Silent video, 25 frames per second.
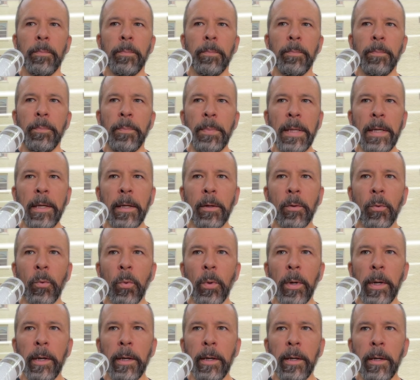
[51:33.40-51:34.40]
Being
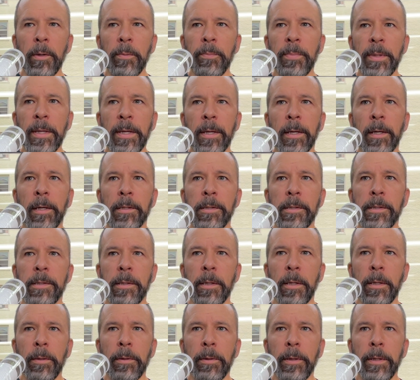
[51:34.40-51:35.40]
aware, being
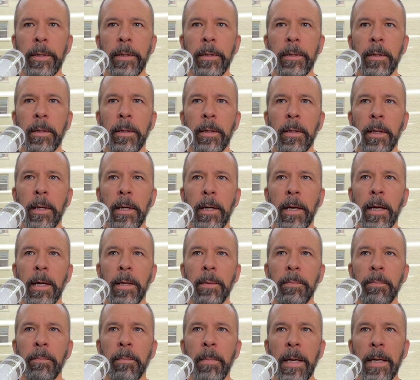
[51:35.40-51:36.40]
considerate,
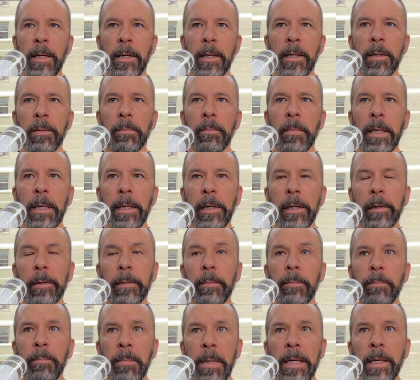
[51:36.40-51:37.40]
and making
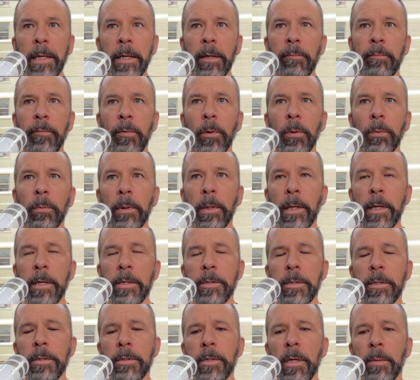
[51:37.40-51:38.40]
meaningful
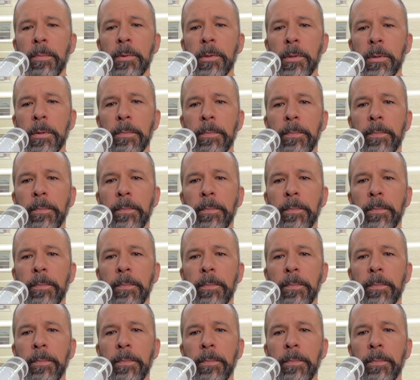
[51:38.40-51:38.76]
relationships.